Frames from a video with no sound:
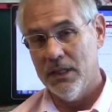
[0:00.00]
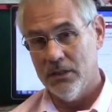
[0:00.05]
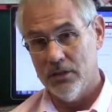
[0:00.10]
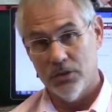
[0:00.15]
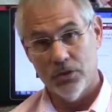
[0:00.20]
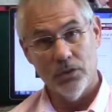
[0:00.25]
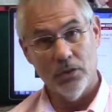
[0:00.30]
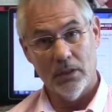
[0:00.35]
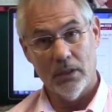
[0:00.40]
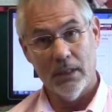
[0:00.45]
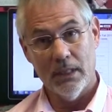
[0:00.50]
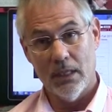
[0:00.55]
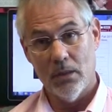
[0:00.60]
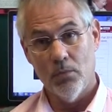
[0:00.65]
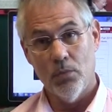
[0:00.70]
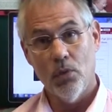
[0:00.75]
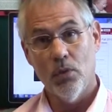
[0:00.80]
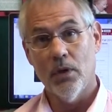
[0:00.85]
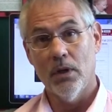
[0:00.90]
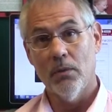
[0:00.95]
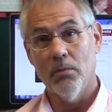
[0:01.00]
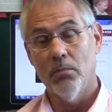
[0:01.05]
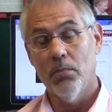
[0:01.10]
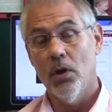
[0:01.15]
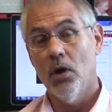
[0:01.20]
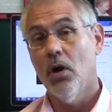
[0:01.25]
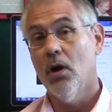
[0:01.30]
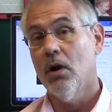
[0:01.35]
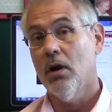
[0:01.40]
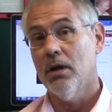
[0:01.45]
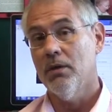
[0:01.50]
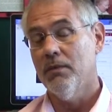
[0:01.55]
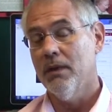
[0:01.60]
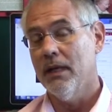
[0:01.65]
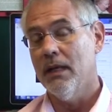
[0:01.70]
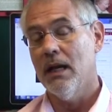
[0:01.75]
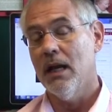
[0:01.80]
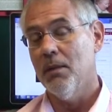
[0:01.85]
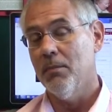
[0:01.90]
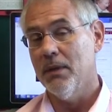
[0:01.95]
certainly an important part of
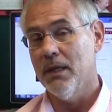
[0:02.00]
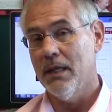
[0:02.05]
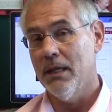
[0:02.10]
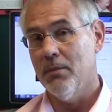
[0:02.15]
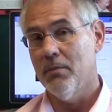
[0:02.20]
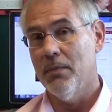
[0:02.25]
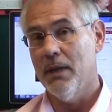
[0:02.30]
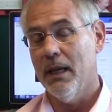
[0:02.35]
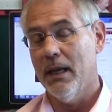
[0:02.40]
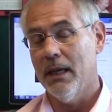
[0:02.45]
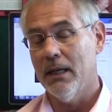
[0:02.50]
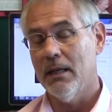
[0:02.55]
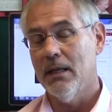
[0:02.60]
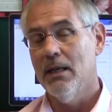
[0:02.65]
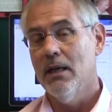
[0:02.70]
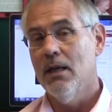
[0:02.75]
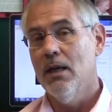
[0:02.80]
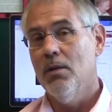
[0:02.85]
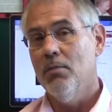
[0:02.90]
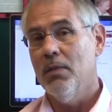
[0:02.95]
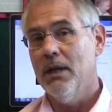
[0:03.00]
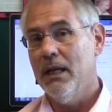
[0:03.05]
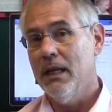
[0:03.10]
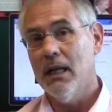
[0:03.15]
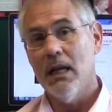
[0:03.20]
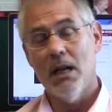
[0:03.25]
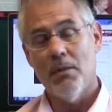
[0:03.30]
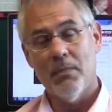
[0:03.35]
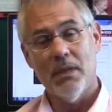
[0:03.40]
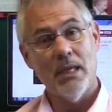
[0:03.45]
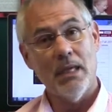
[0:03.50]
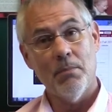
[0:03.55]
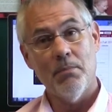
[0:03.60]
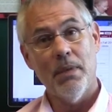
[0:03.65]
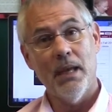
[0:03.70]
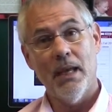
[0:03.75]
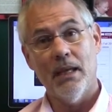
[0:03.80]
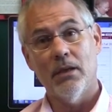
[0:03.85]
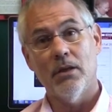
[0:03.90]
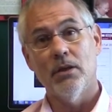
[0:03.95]
economic impact. But economic
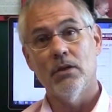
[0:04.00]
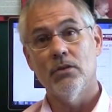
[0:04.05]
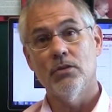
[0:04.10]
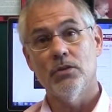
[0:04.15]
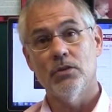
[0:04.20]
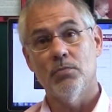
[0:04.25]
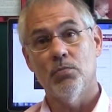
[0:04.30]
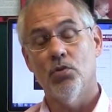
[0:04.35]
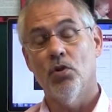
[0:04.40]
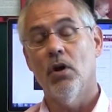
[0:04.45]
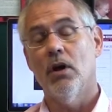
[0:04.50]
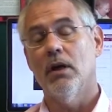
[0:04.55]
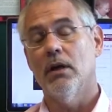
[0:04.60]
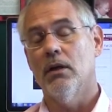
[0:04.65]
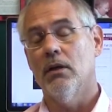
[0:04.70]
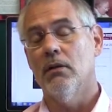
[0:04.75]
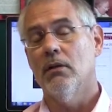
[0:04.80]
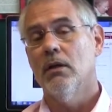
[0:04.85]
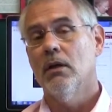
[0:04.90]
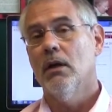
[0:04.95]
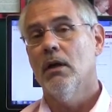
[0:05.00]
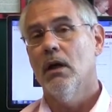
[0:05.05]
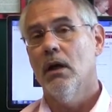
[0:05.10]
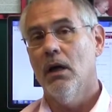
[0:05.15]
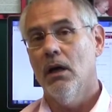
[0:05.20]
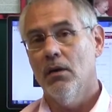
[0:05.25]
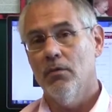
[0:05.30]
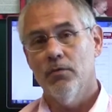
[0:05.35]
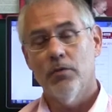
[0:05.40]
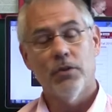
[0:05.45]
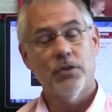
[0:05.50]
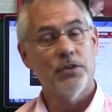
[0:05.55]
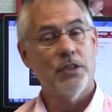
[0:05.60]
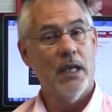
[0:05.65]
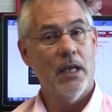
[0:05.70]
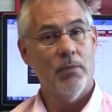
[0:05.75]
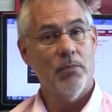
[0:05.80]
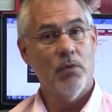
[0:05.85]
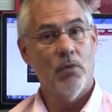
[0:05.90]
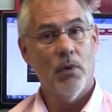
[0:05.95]
impact goes broader. For
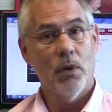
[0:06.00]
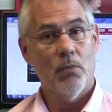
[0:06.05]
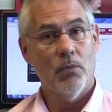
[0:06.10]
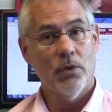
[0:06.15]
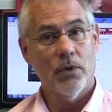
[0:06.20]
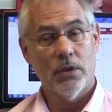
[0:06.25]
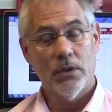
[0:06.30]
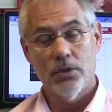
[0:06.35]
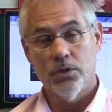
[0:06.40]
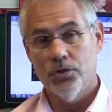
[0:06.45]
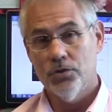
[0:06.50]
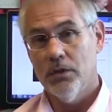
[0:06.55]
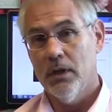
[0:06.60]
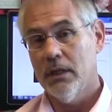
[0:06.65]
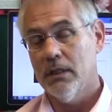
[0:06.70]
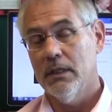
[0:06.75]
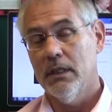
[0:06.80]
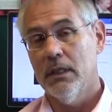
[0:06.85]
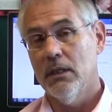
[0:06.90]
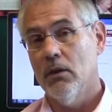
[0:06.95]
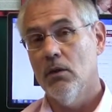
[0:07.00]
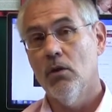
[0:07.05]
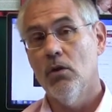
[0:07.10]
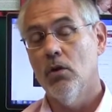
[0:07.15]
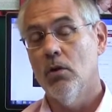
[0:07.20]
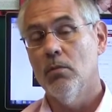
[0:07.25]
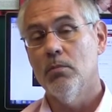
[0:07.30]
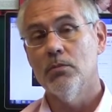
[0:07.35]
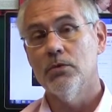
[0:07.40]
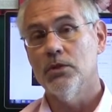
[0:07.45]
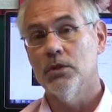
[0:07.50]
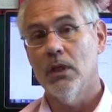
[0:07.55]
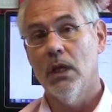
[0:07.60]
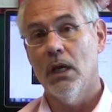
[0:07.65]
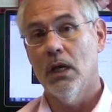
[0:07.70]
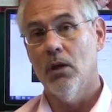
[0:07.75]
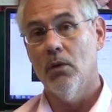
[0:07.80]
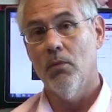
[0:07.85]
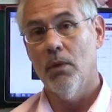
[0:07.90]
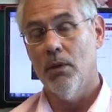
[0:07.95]
example, when we're constructing homes,
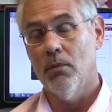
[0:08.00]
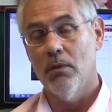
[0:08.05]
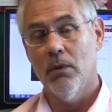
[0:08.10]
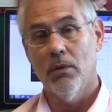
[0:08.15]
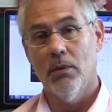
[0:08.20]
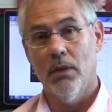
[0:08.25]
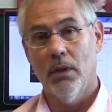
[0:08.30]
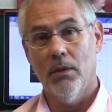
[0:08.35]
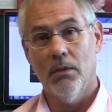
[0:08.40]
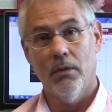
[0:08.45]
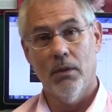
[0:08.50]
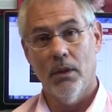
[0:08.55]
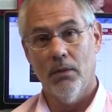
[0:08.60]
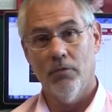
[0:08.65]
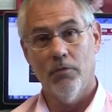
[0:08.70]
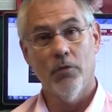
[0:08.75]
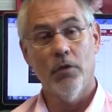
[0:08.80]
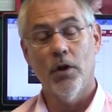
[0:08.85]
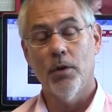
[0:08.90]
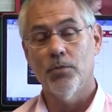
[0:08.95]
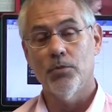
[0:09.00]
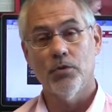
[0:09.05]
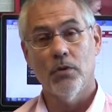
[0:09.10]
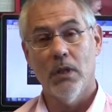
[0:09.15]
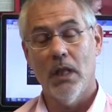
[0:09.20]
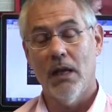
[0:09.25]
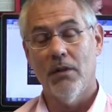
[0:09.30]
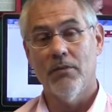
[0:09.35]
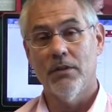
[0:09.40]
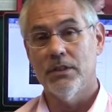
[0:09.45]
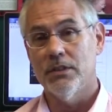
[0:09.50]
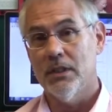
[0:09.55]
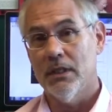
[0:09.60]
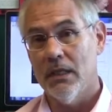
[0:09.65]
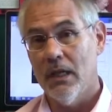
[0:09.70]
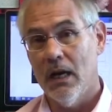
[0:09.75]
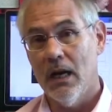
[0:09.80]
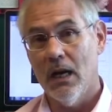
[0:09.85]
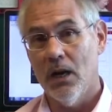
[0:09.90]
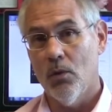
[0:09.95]
firms will obviously
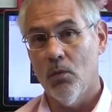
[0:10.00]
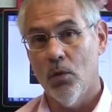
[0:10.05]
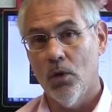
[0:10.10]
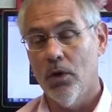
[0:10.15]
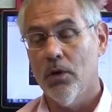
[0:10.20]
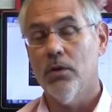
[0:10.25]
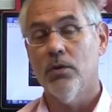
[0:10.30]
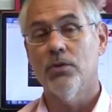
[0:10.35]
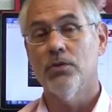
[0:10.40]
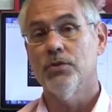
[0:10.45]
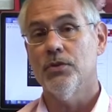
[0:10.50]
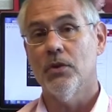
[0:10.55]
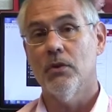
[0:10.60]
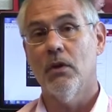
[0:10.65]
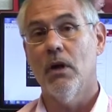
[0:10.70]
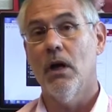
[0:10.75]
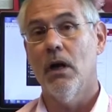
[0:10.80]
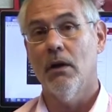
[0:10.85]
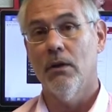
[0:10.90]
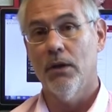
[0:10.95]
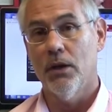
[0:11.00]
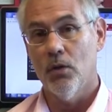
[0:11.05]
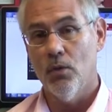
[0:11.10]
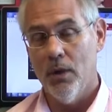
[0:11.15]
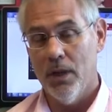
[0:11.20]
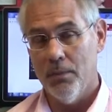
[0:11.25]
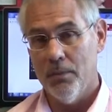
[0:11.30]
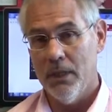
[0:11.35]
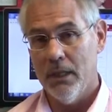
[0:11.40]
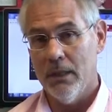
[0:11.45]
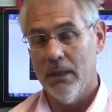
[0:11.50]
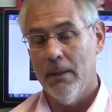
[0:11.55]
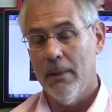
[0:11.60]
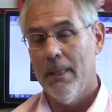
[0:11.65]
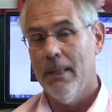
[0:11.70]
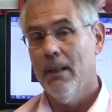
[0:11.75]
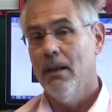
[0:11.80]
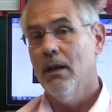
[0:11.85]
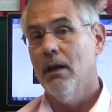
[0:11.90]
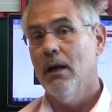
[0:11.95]
hire workers, they'll hire equipment.
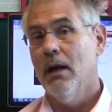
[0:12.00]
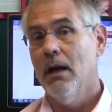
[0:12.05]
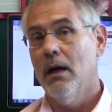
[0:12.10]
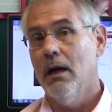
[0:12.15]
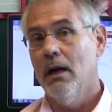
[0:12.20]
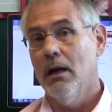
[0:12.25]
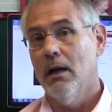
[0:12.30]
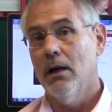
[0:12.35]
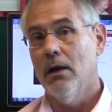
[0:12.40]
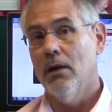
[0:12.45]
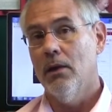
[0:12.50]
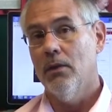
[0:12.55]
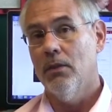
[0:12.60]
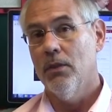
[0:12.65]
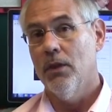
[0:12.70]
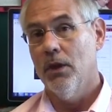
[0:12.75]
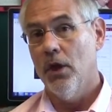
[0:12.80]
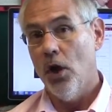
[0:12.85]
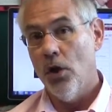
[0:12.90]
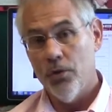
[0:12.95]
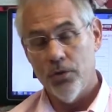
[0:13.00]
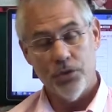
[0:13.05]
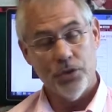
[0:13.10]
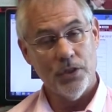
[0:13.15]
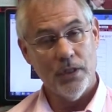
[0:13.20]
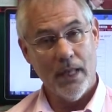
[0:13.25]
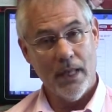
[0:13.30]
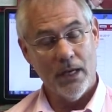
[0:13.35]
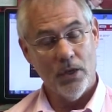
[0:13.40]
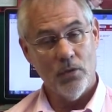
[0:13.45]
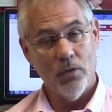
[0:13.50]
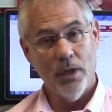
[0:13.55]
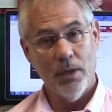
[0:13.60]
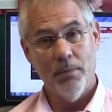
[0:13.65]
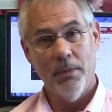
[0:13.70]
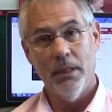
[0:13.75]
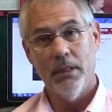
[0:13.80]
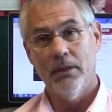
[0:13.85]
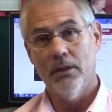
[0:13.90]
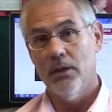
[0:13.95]
The owners of that
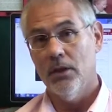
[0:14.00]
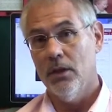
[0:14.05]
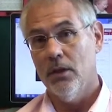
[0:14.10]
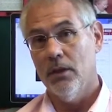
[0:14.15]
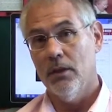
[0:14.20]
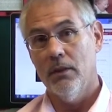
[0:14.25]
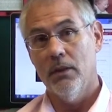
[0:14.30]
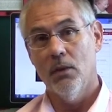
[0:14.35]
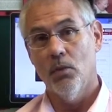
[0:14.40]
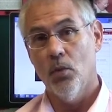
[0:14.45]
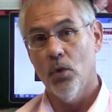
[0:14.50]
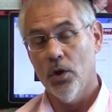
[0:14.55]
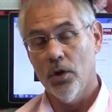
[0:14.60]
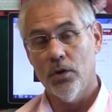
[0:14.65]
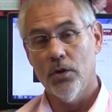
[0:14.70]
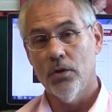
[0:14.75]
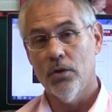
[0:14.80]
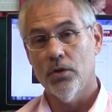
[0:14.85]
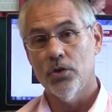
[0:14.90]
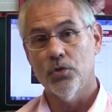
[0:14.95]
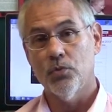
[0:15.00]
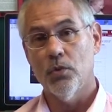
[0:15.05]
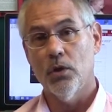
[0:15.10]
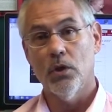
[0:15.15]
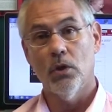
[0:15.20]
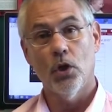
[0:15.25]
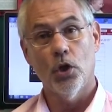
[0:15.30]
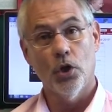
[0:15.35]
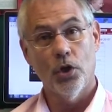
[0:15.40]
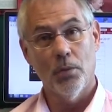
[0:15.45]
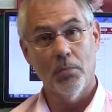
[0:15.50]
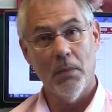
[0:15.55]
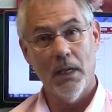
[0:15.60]
equipment, the workers will earn